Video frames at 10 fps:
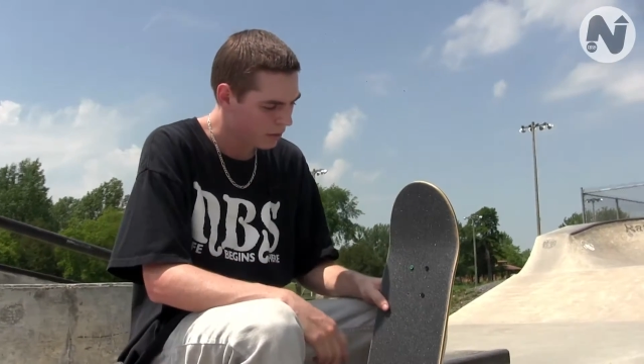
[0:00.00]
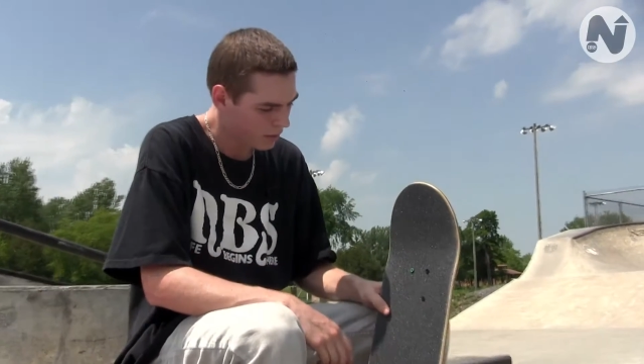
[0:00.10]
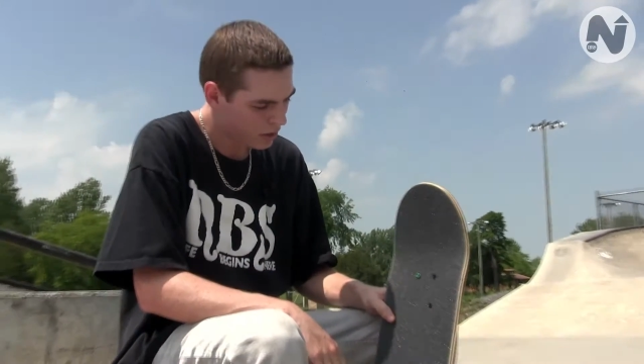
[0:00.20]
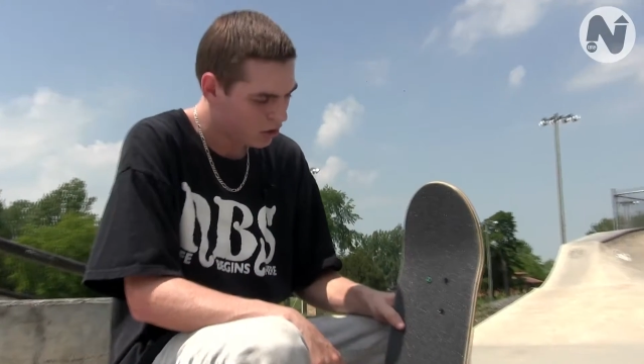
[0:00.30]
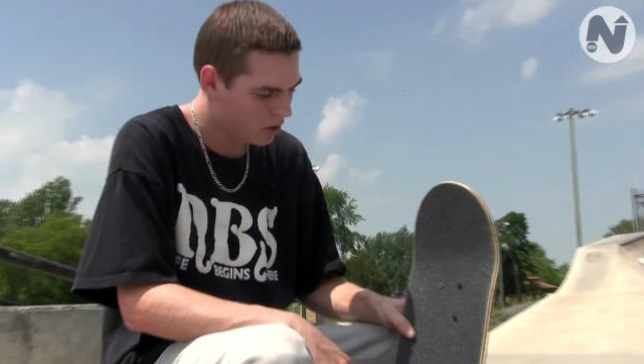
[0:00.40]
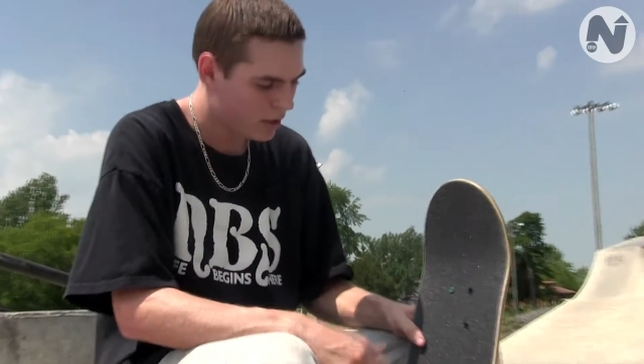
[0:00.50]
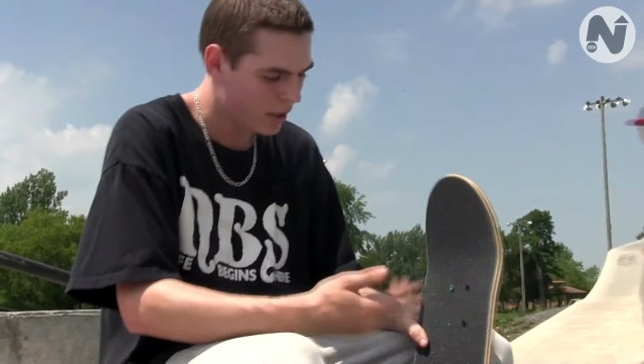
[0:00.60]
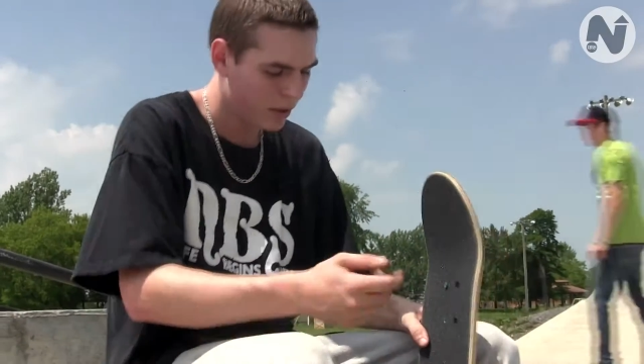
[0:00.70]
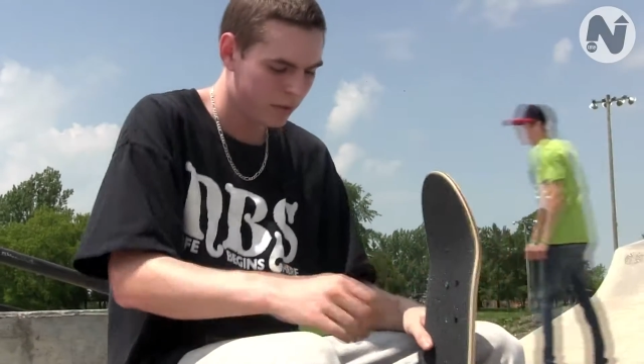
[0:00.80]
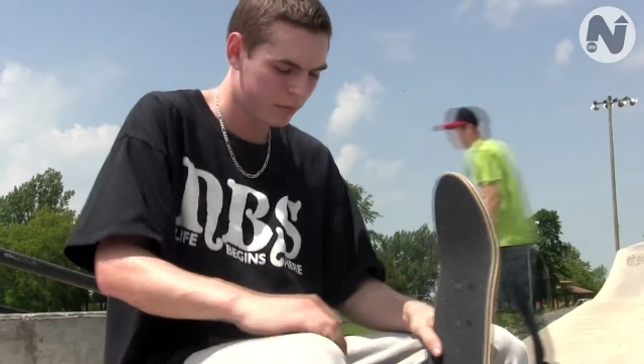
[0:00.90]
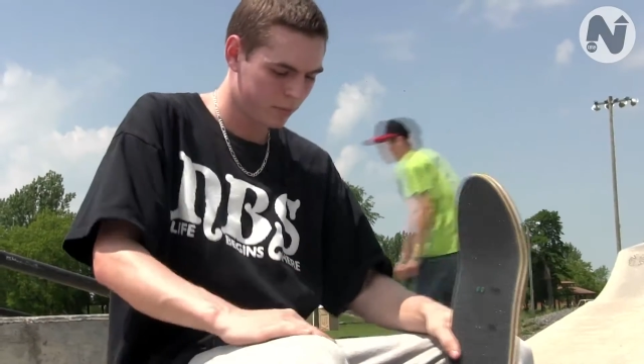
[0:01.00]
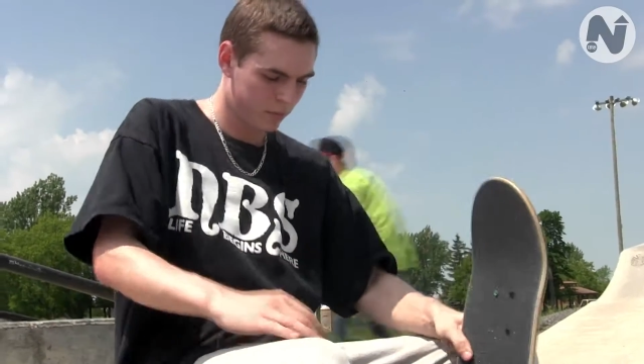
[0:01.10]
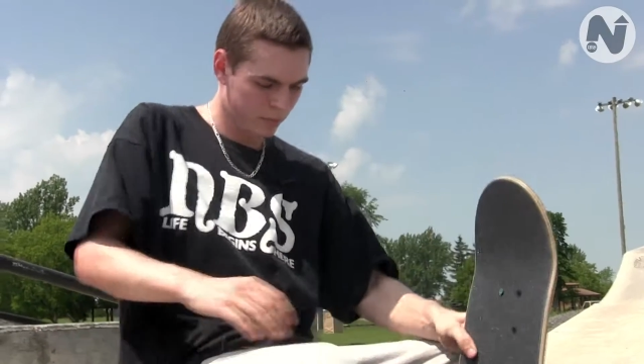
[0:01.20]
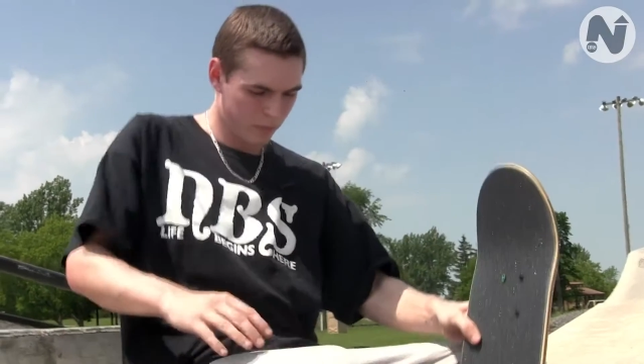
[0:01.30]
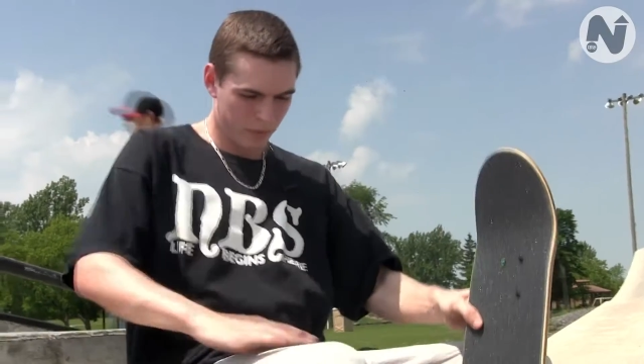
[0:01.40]
this just
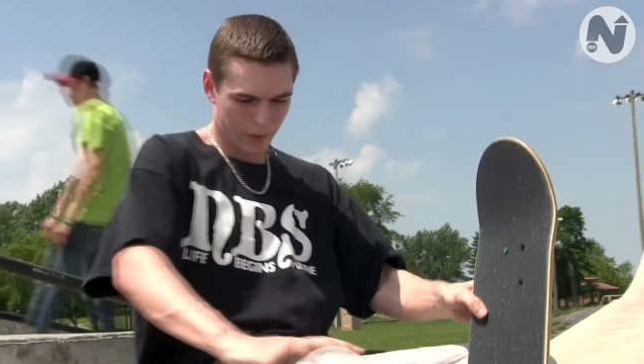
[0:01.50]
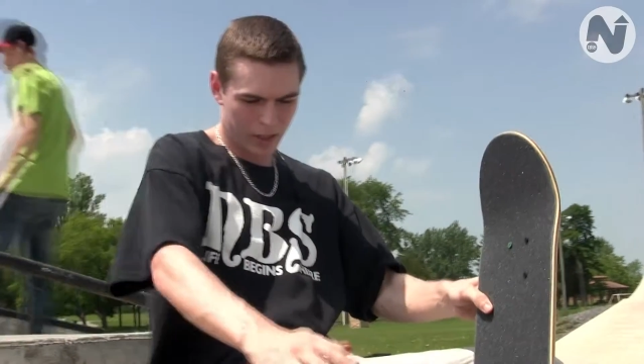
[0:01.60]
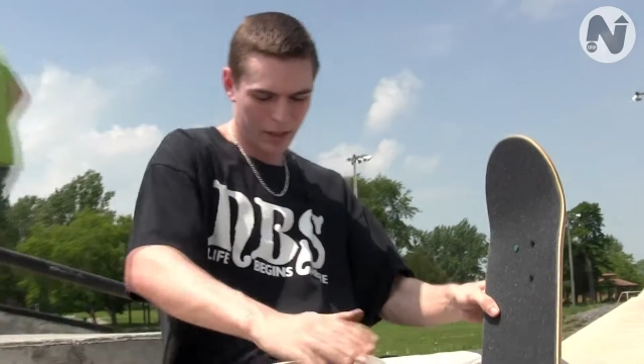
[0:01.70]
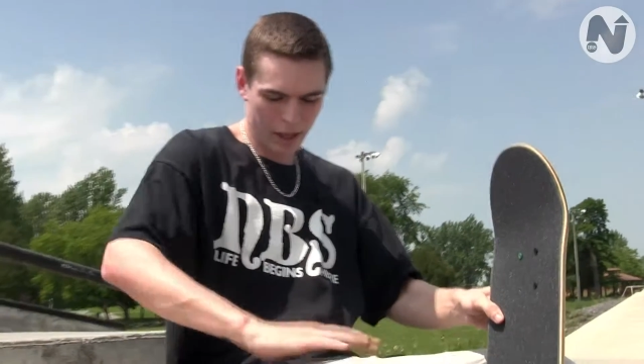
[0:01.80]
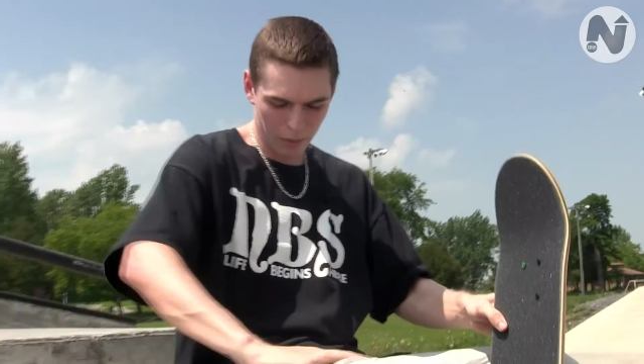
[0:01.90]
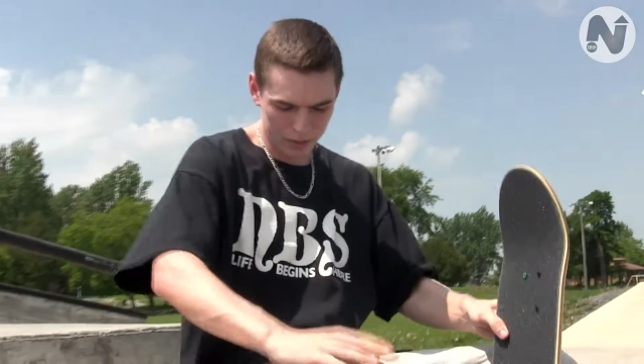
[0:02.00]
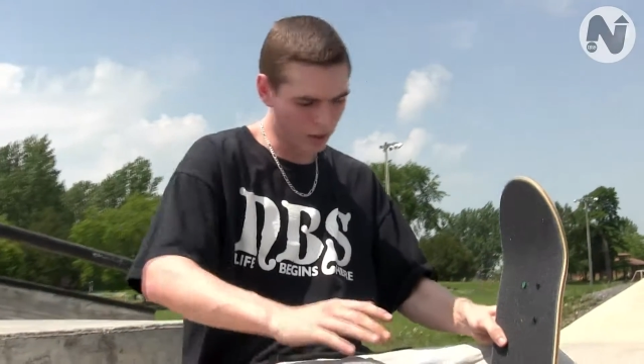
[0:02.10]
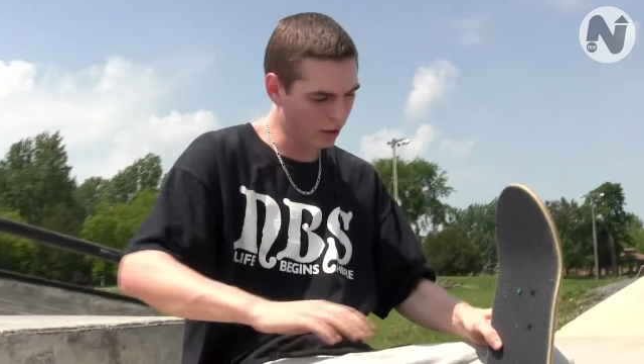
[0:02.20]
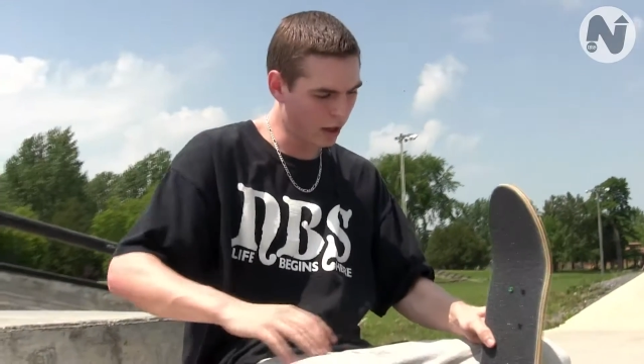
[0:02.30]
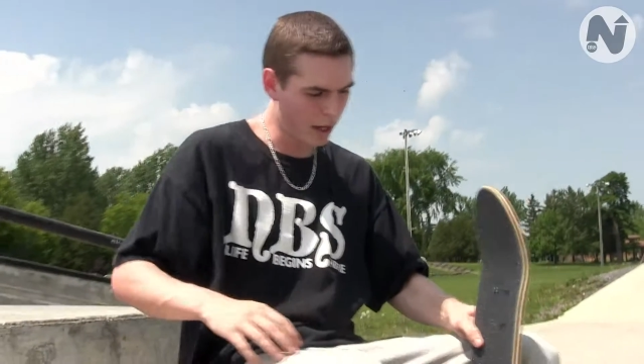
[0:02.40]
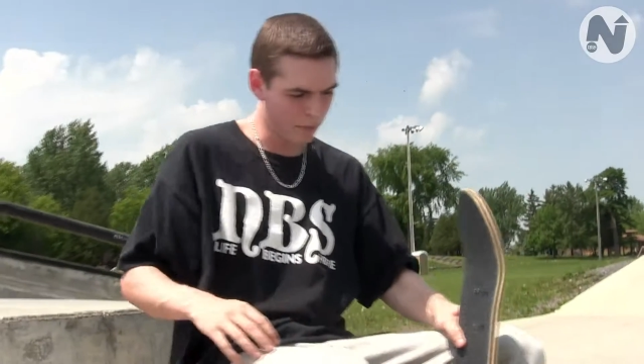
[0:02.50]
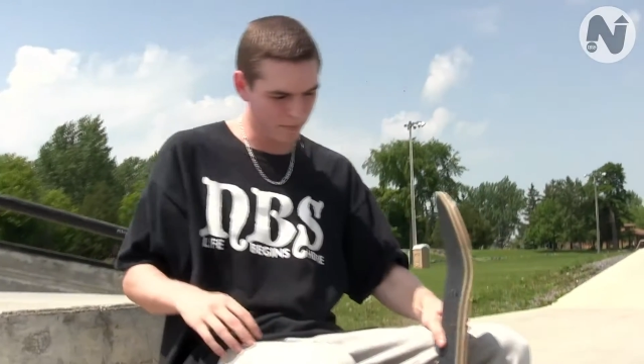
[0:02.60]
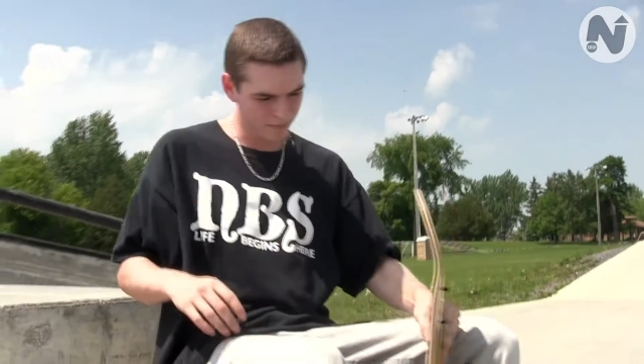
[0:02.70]
helps it a lot.